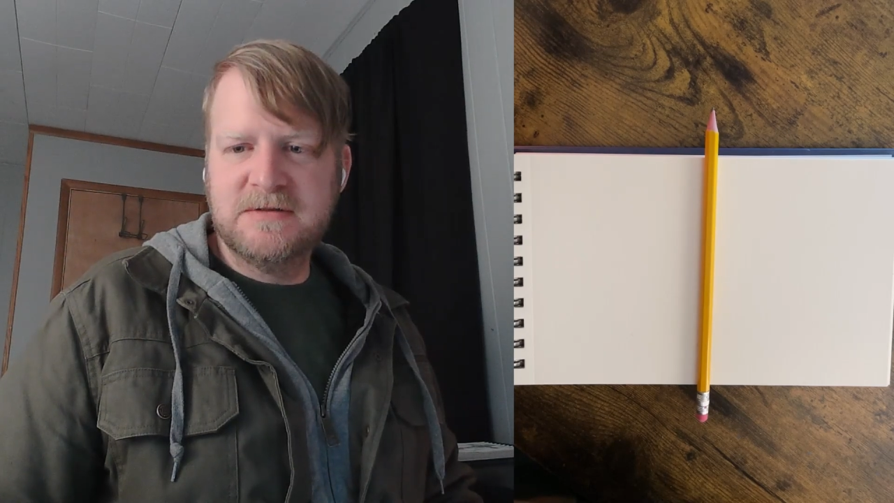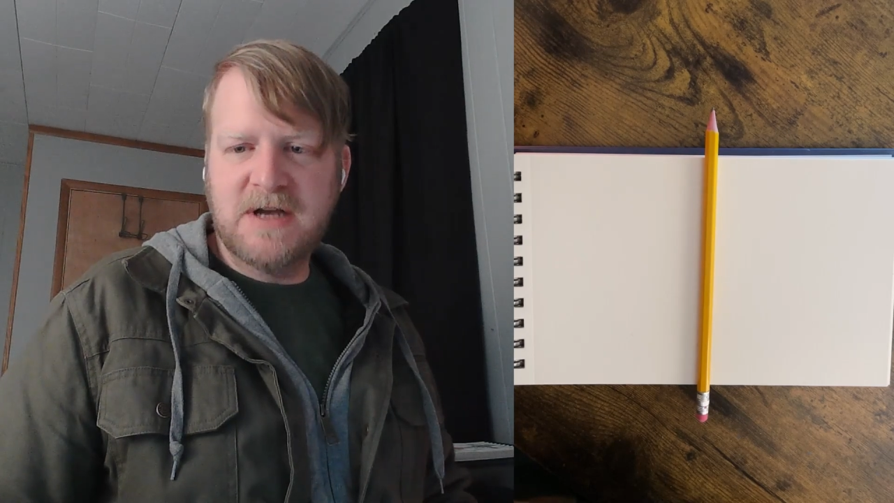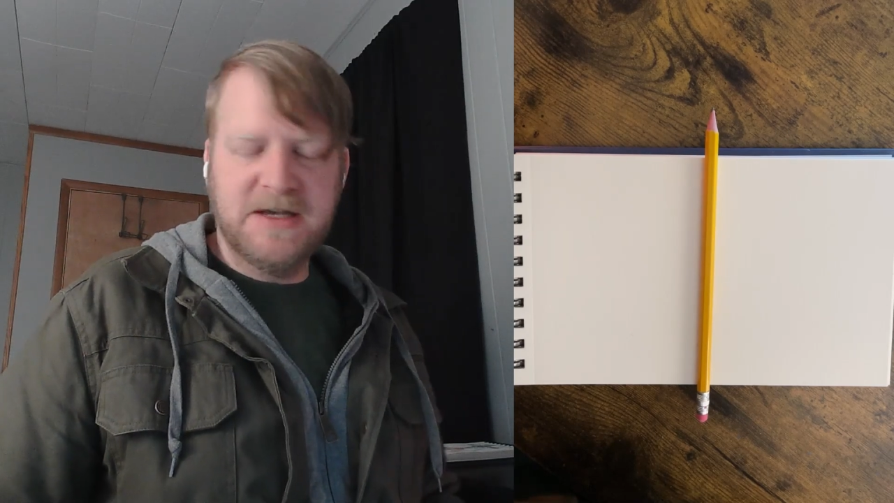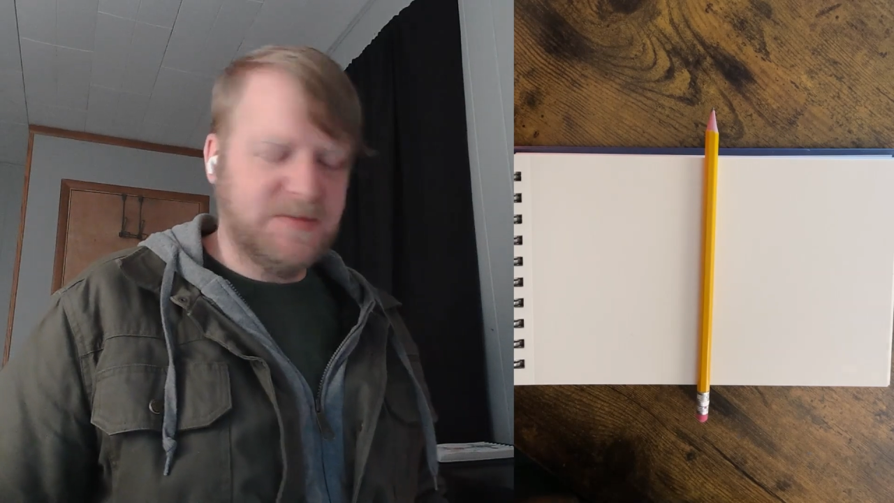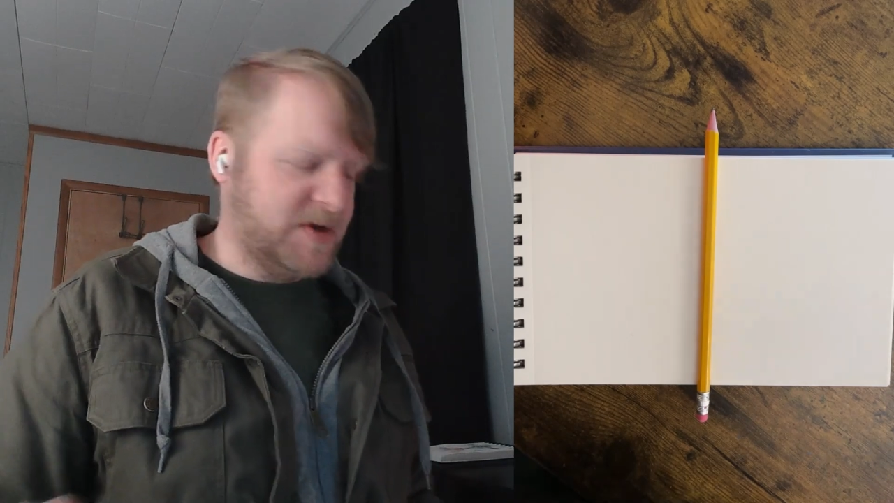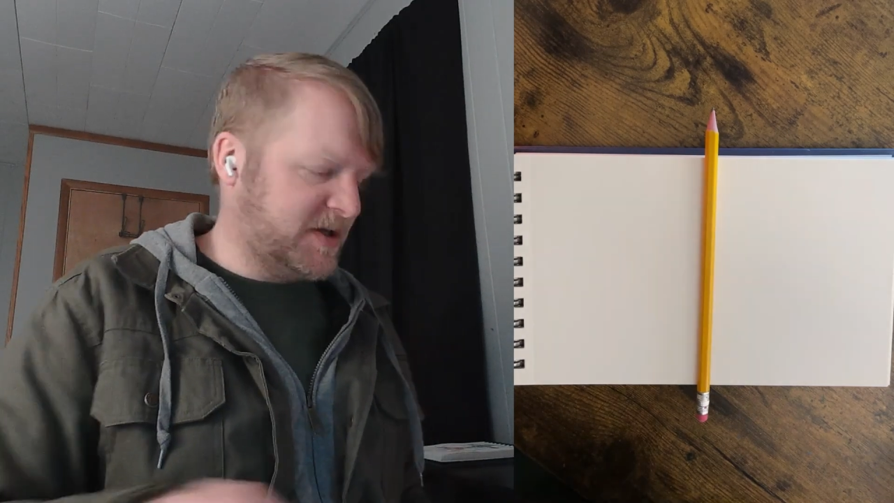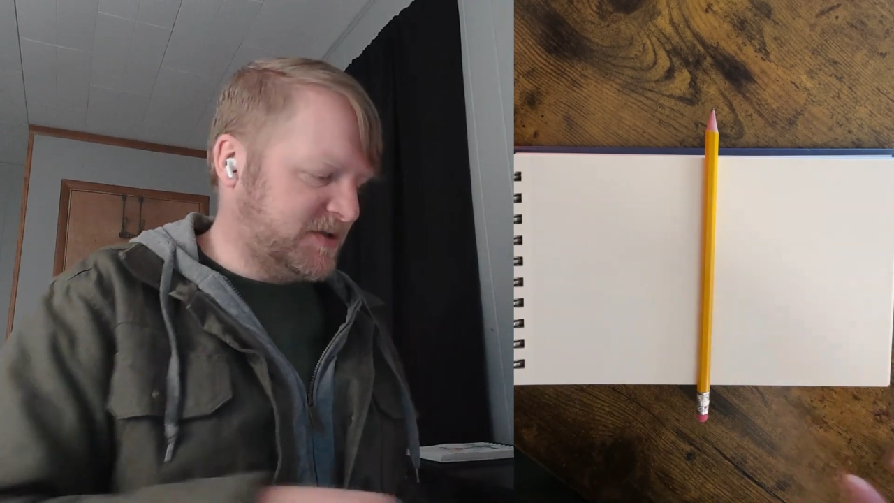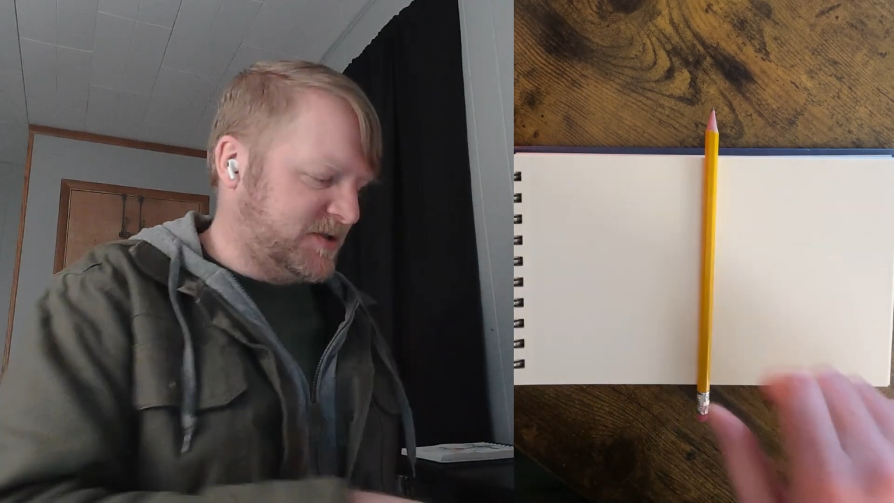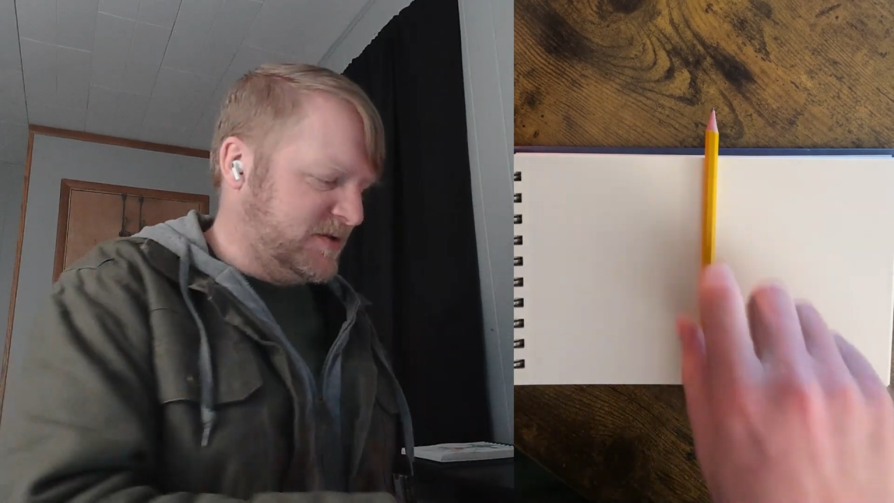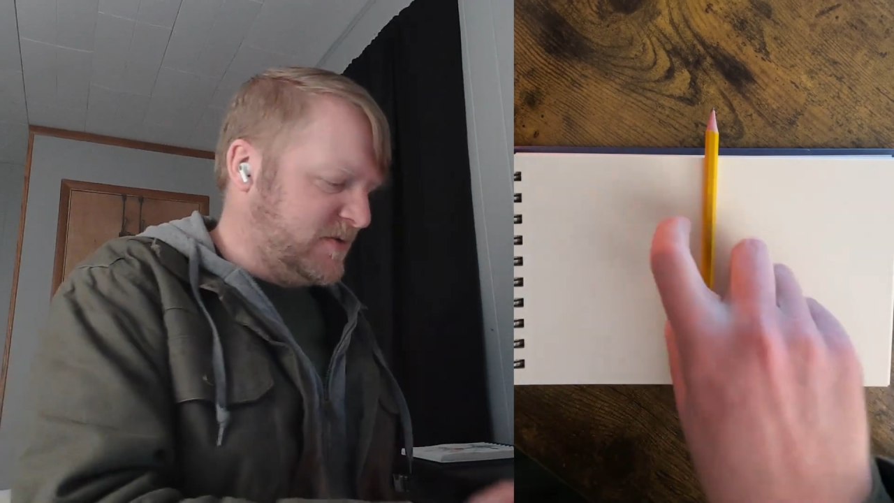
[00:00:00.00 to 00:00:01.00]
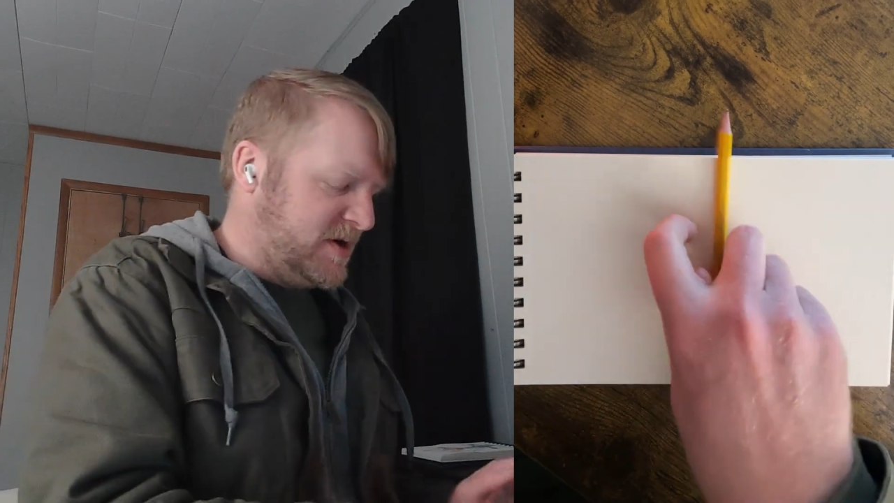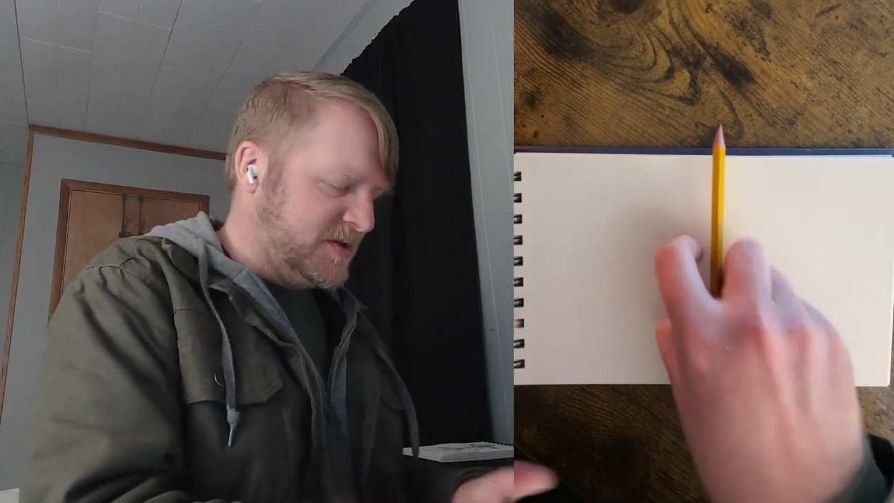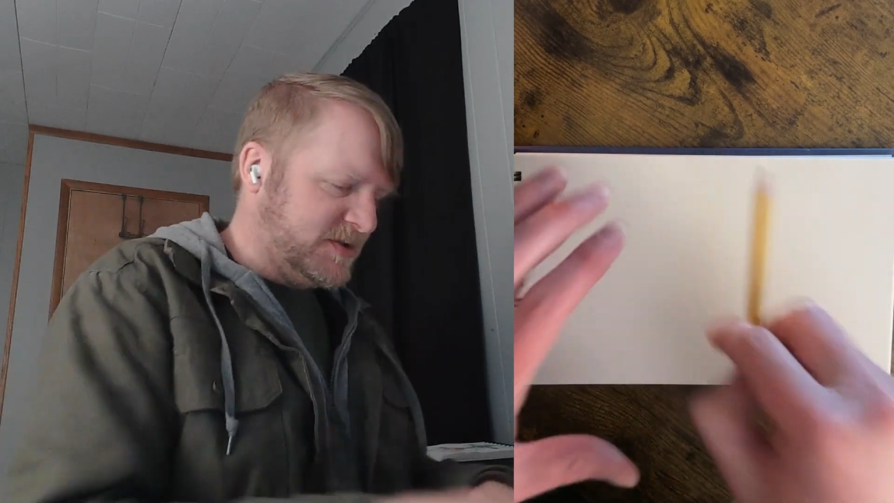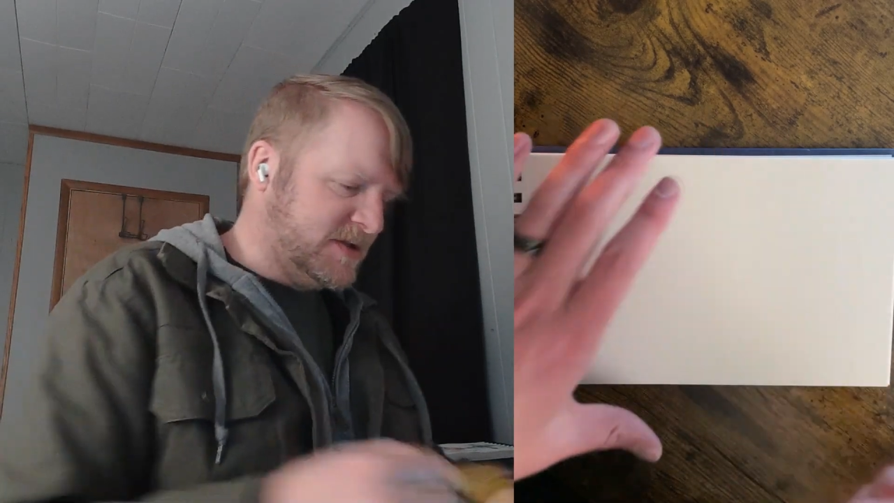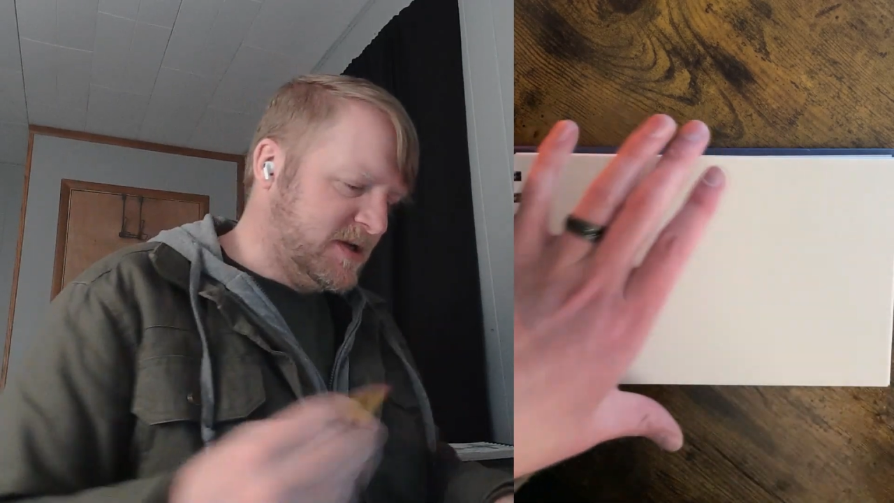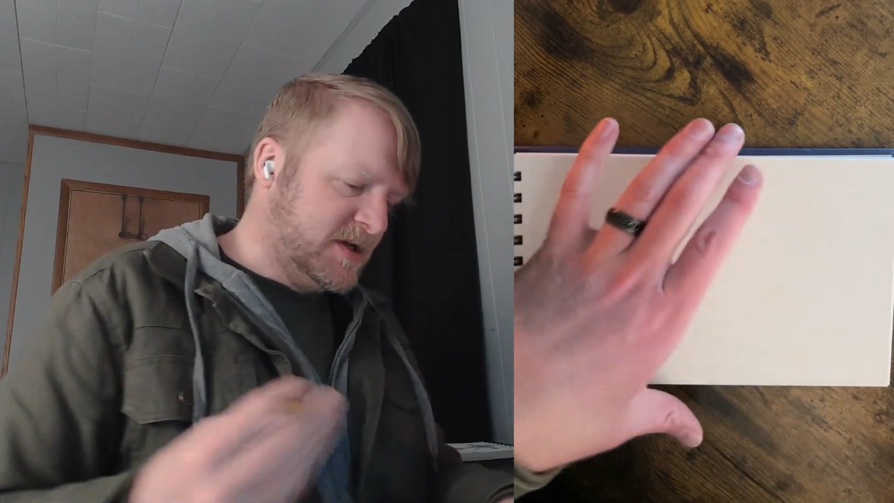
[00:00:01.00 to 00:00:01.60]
Ice pick is 2 words.